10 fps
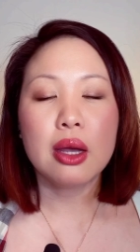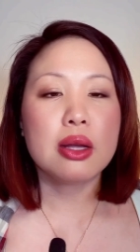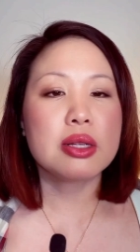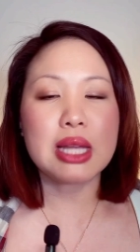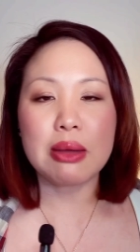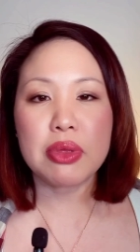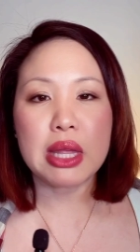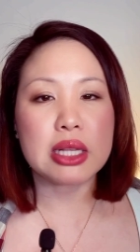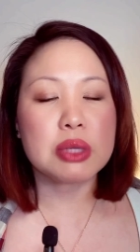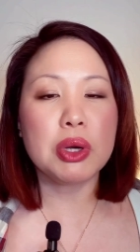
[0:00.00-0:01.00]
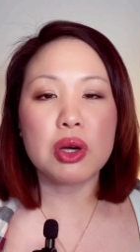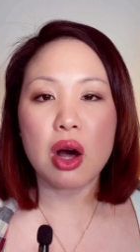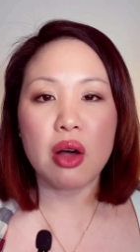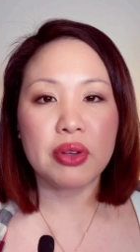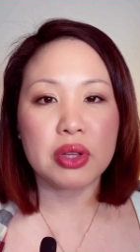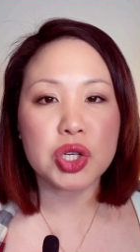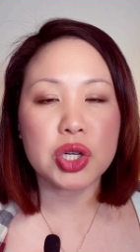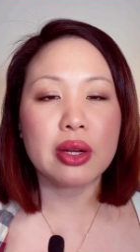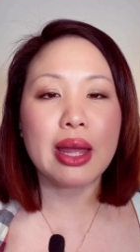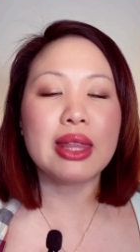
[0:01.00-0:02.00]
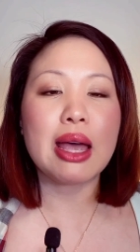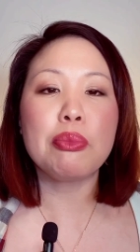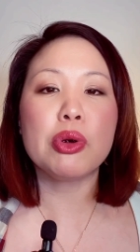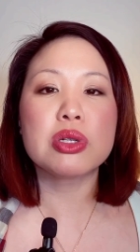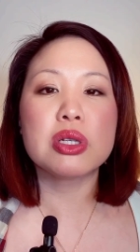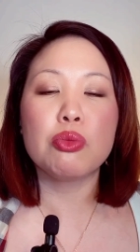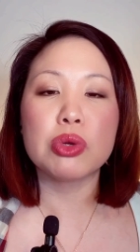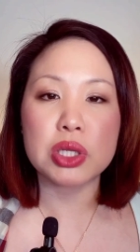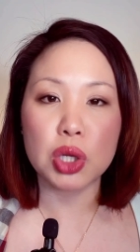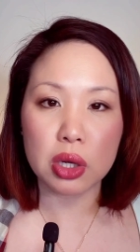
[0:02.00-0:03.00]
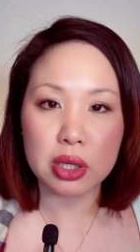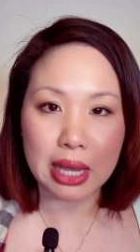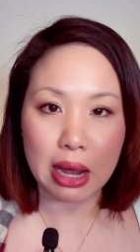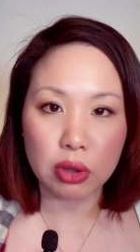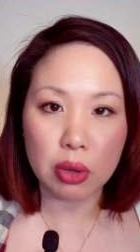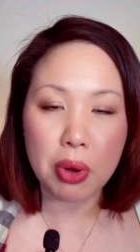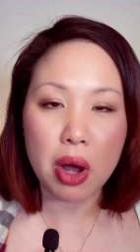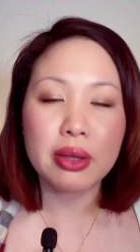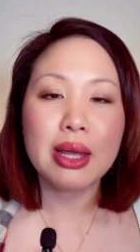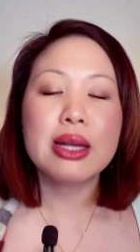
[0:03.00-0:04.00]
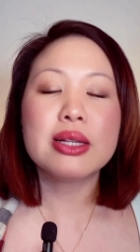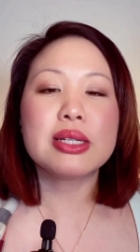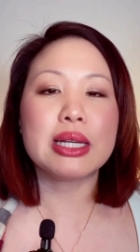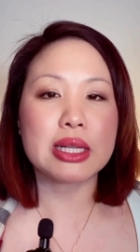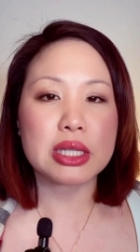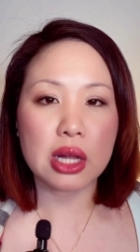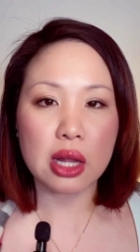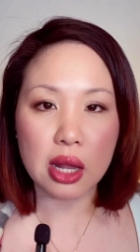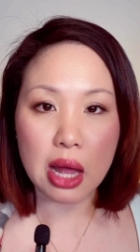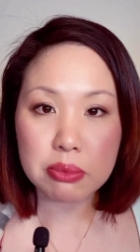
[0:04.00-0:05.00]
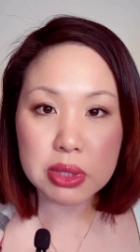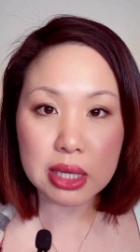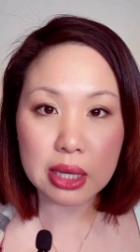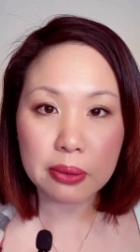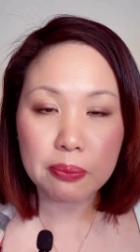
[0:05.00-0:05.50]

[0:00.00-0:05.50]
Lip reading: Same thing, spilled coffee on the shirt, and that person was looked down upon, seen as clumsy.